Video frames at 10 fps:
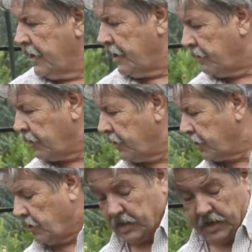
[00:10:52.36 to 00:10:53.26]
And we're going
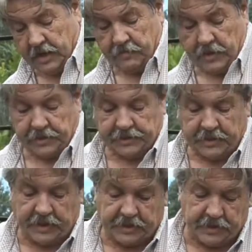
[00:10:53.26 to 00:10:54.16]
to go ahead and put us
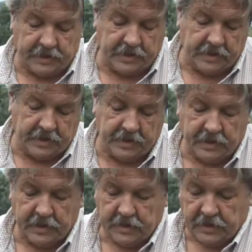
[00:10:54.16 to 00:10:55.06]
in
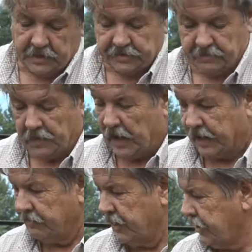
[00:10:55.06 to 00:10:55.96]
some
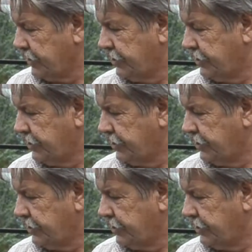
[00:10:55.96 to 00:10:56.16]
potting mix.